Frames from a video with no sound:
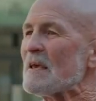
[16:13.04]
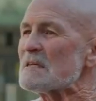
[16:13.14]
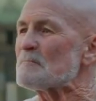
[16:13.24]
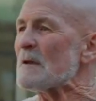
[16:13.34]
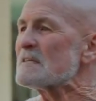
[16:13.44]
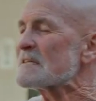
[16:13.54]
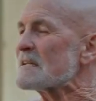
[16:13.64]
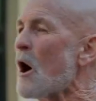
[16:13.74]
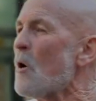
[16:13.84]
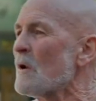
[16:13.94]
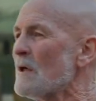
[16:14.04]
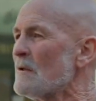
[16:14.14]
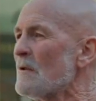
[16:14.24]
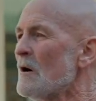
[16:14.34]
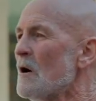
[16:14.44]
has been
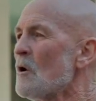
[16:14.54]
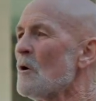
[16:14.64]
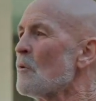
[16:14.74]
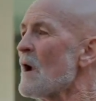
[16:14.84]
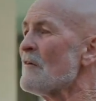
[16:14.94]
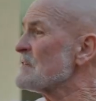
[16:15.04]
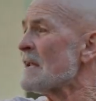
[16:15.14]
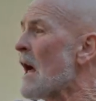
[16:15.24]
stolen. Whereas in